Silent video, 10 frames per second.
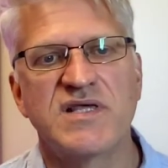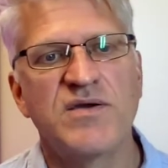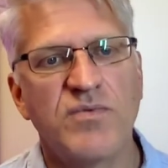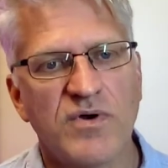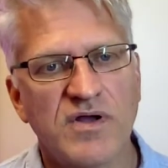They
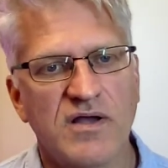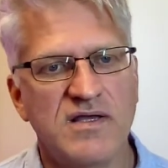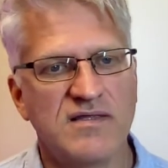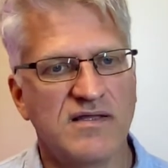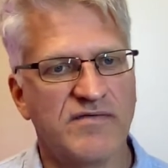work
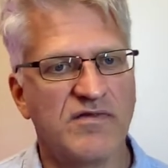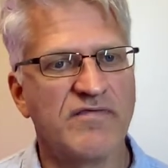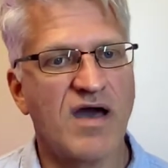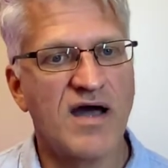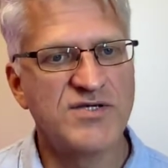in the level
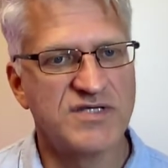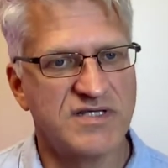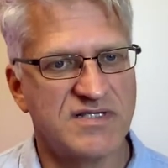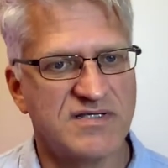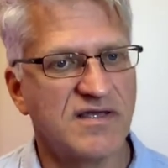of
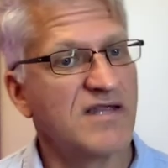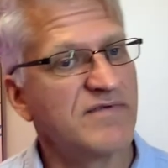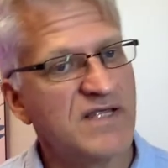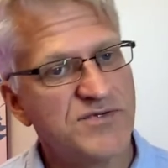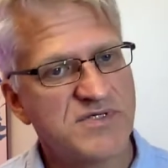consciousness. Kind of
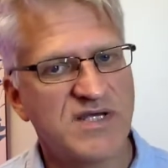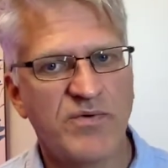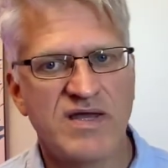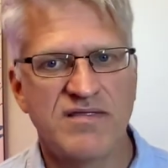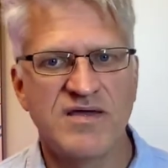an interesting
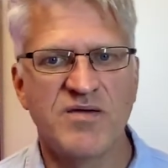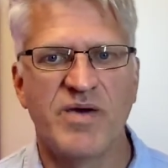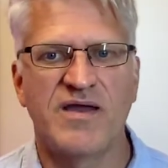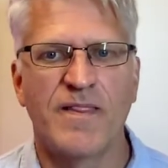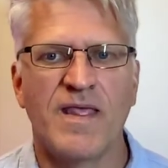way to think
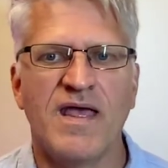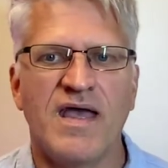about it.